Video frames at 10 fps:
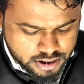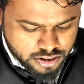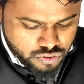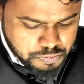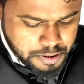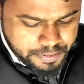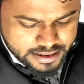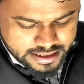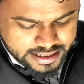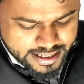MCQ, people
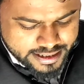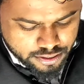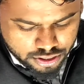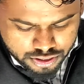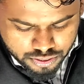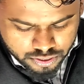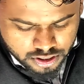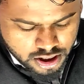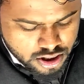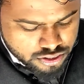can get it also.
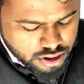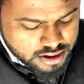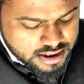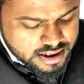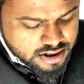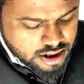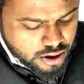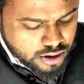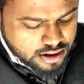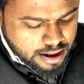So this is
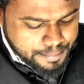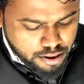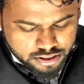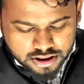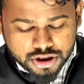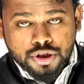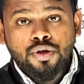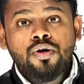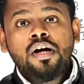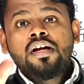all about the
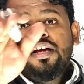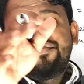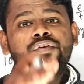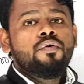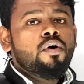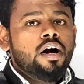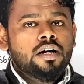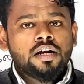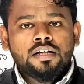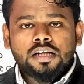show. If you
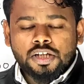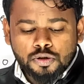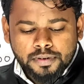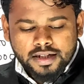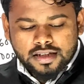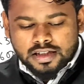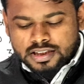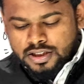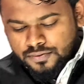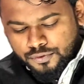want the
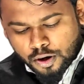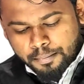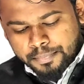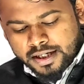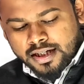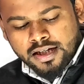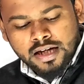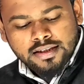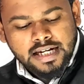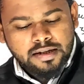numericals from me,
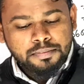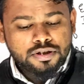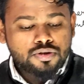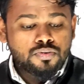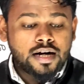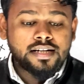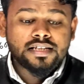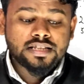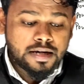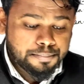that means to
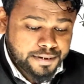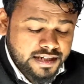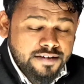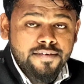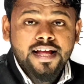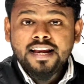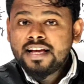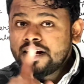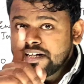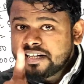understand pretty well,
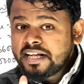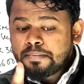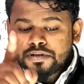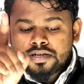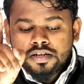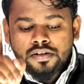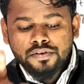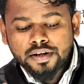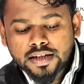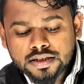tips,
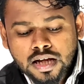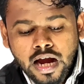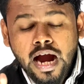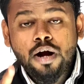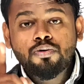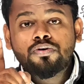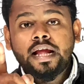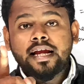tricks, how to